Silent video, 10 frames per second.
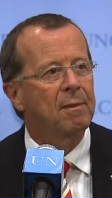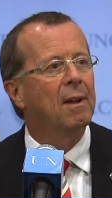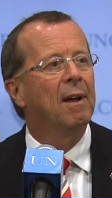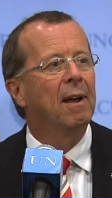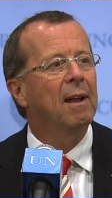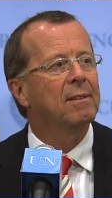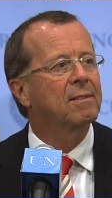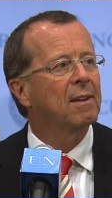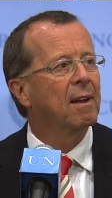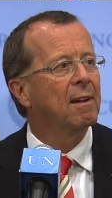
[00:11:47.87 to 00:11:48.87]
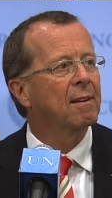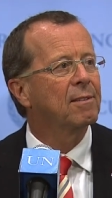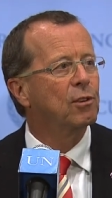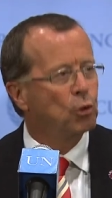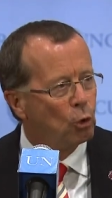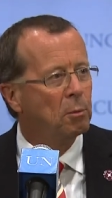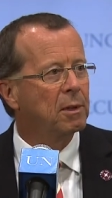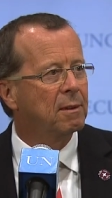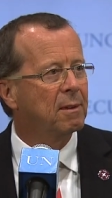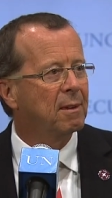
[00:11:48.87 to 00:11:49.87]
Uh, and uh, the,
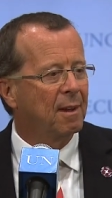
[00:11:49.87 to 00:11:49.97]
human,